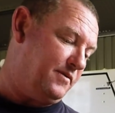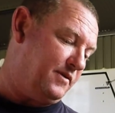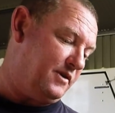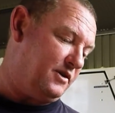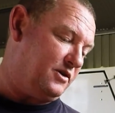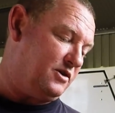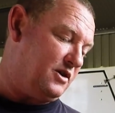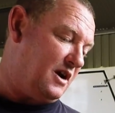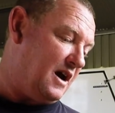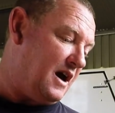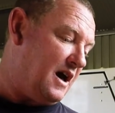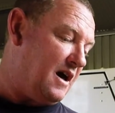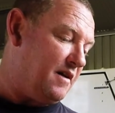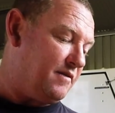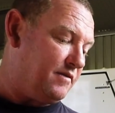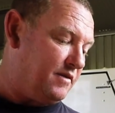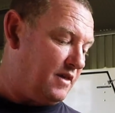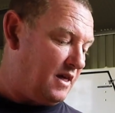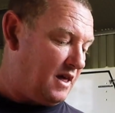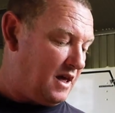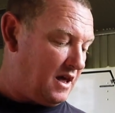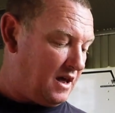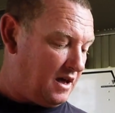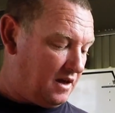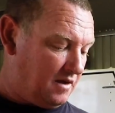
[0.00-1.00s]
shaft
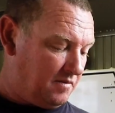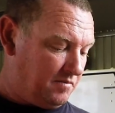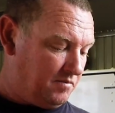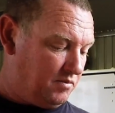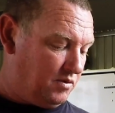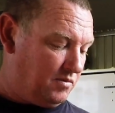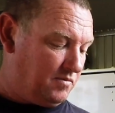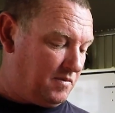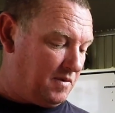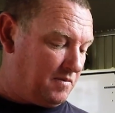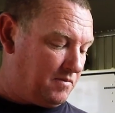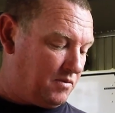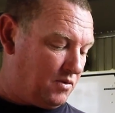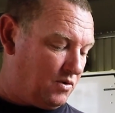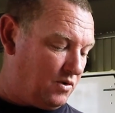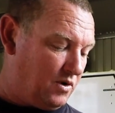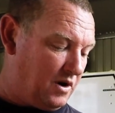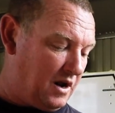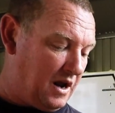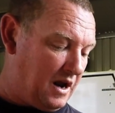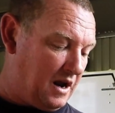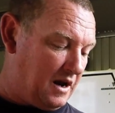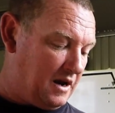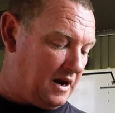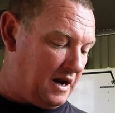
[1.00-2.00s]
there, put my
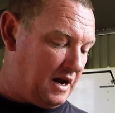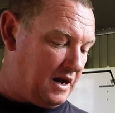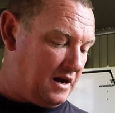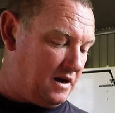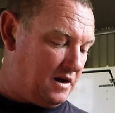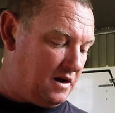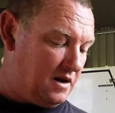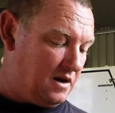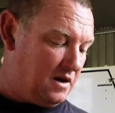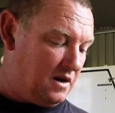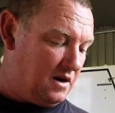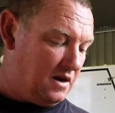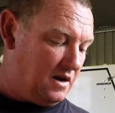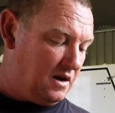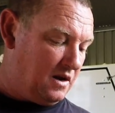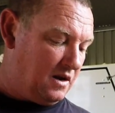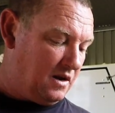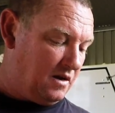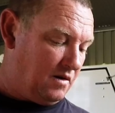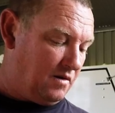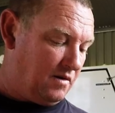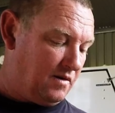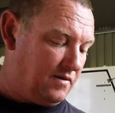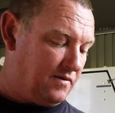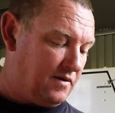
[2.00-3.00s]
broadhead in
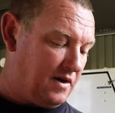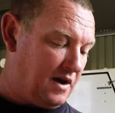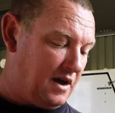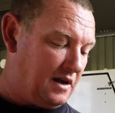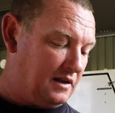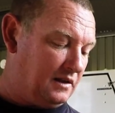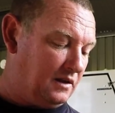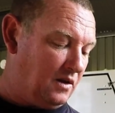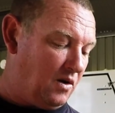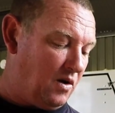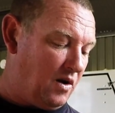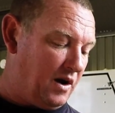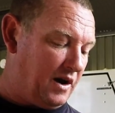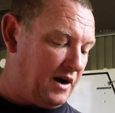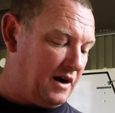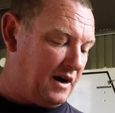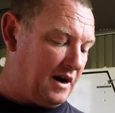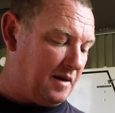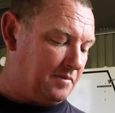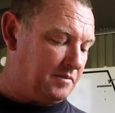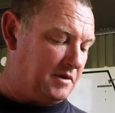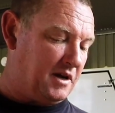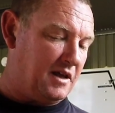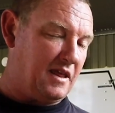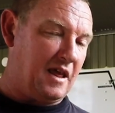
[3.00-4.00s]
and line it
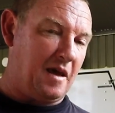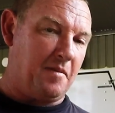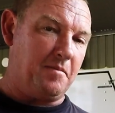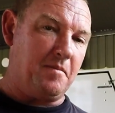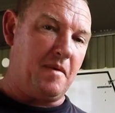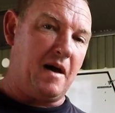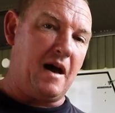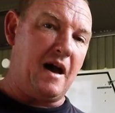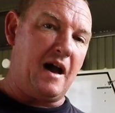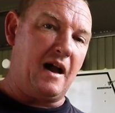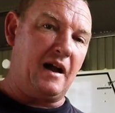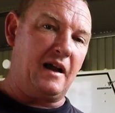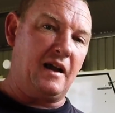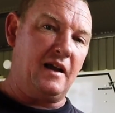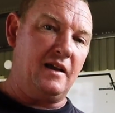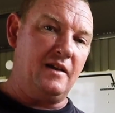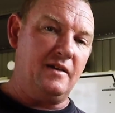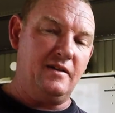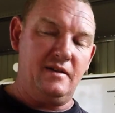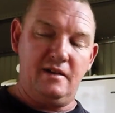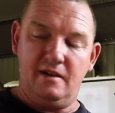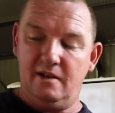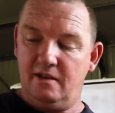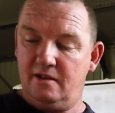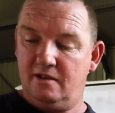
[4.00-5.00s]
up to that mark.
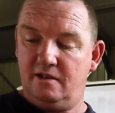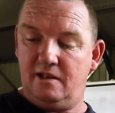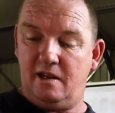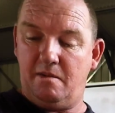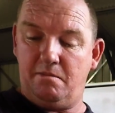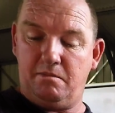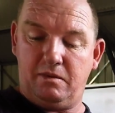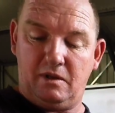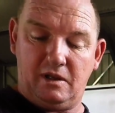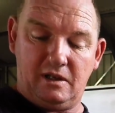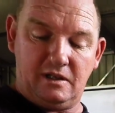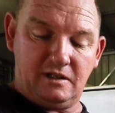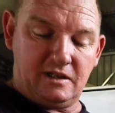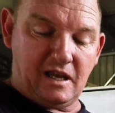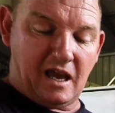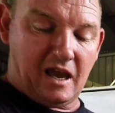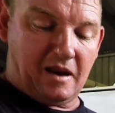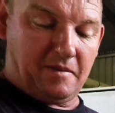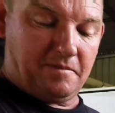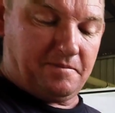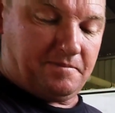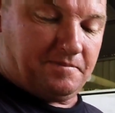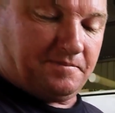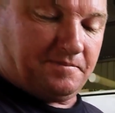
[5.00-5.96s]
Simple as that.